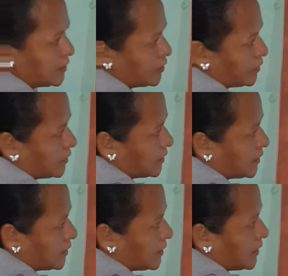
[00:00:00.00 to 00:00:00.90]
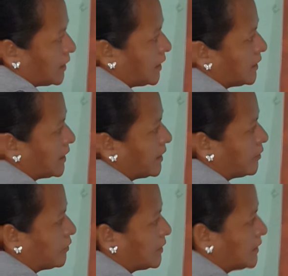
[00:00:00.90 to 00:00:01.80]
here, and the
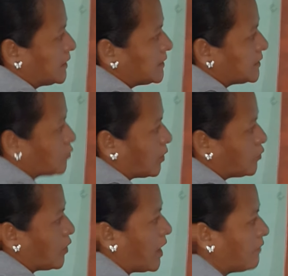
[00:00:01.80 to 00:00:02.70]
letter D. This is what you